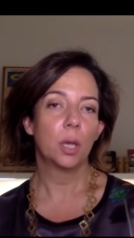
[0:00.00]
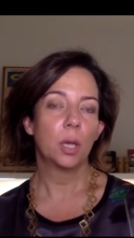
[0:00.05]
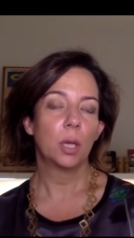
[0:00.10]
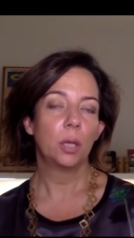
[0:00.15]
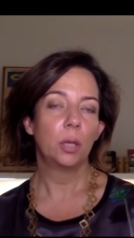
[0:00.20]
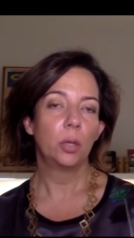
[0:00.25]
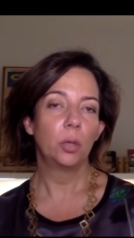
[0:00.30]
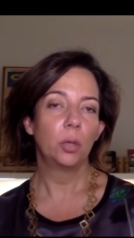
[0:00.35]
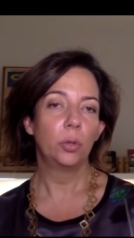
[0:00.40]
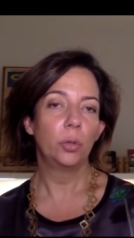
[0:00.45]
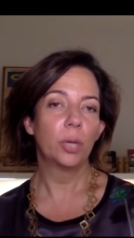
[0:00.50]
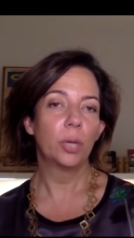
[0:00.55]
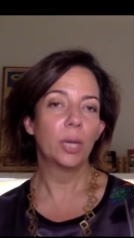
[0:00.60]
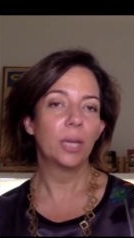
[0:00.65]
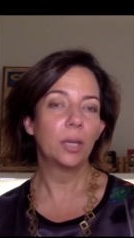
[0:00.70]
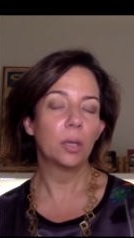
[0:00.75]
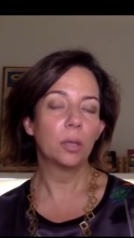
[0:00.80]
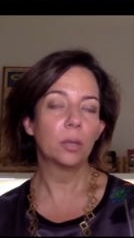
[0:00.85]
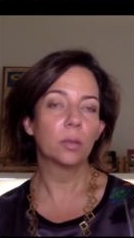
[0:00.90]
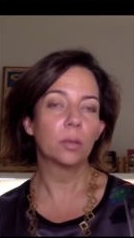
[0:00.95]
You
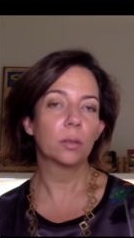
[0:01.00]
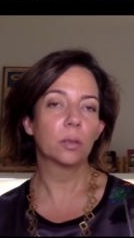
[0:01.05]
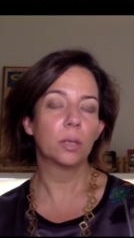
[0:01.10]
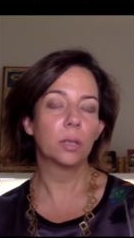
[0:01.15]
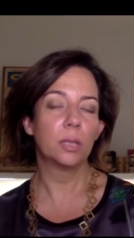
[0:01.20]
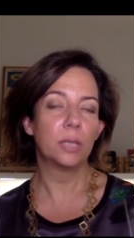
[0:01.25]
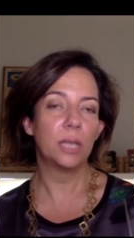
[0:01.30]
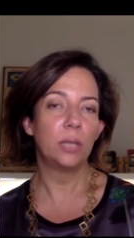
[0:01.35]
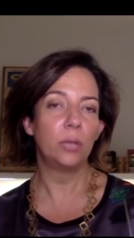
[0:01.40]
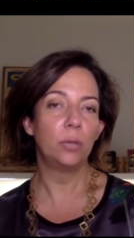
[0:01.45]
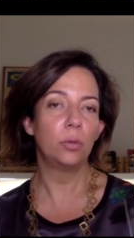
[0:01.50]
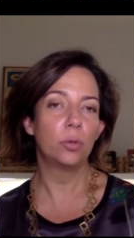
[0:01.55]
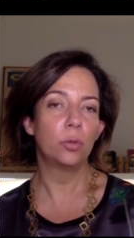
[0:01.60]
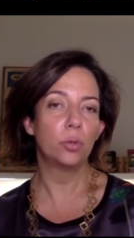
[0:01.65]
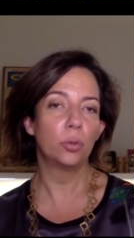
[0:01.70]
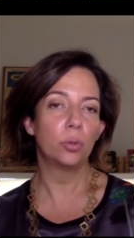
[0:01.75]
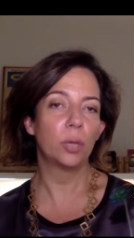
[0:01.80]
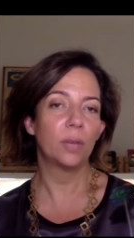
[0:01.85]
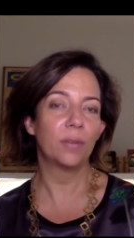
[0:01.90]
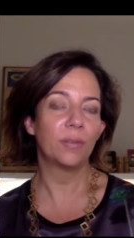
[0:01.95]
cannot continue
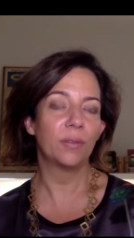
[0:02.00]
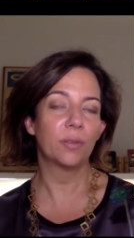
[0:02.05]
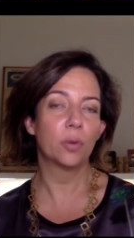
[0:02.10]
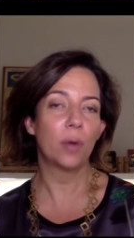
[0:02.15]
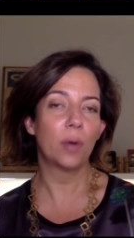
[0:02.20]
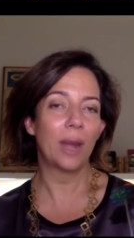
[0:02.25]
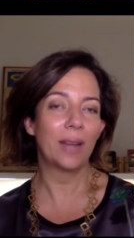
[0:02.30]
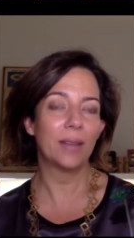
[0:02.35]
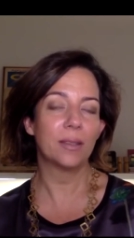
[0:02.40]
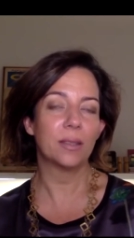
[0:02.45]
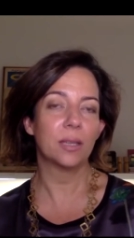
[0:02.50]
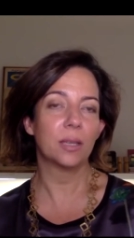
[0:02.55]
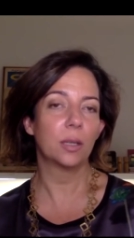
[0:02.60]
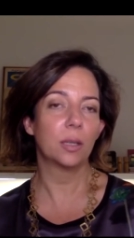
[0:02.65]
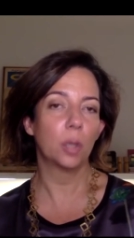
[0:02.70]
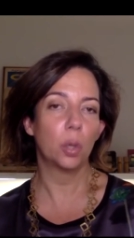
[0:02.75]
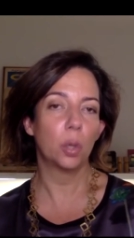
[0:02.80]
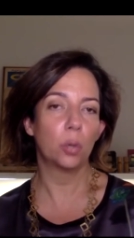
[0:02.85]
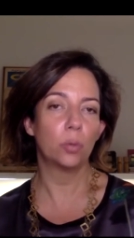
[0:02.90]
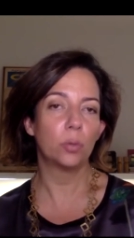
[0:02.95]
to give grants and
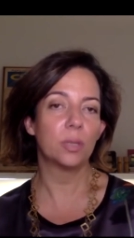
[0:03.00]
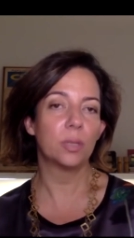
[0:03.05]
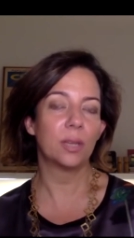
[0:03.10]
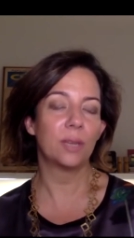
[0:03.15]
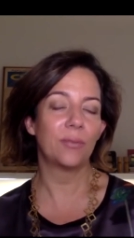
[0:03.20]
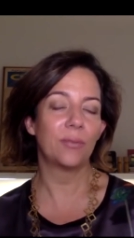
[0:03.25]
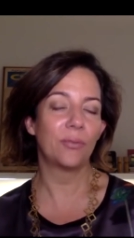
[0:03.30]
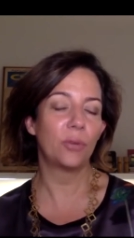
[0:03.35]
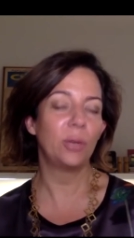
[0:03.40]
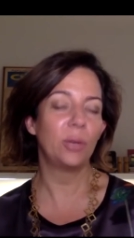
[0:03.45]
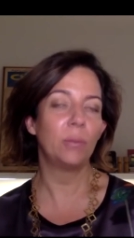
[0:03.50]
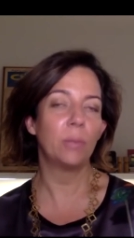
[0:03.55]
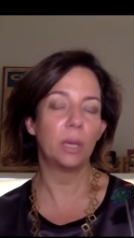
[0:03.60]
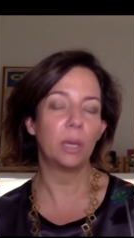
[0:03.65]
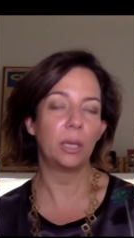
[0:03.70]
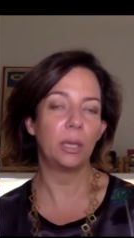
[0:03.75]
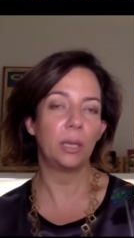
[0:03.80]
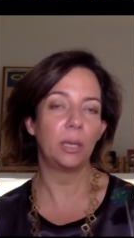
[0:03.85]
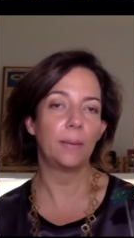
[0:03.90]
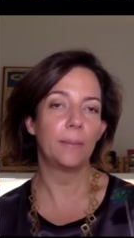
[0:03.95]
loans and free
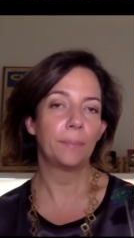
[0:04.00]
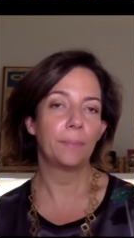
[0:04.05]
money